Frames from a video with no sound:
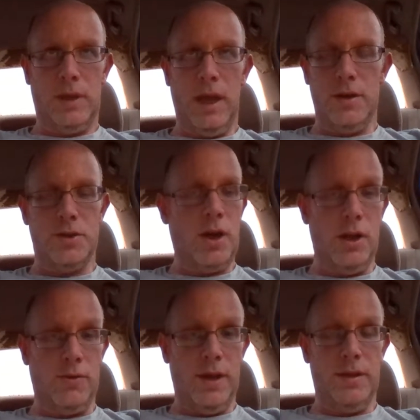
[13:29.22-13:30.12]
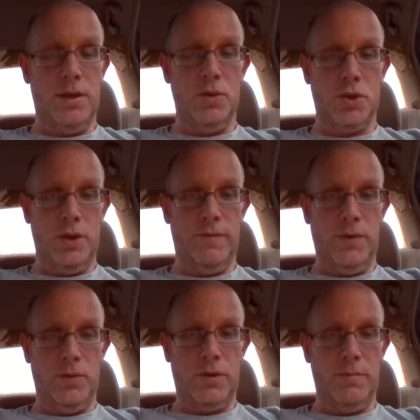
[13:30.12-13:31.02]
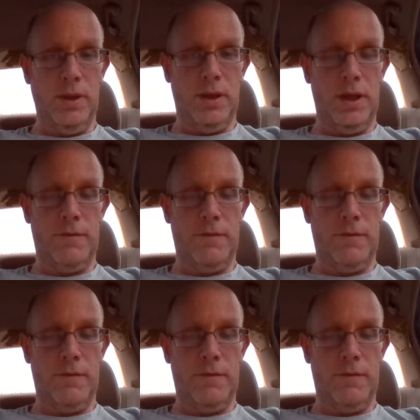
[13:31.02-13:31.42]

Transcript: Can't tolerate the notion of vulnerability,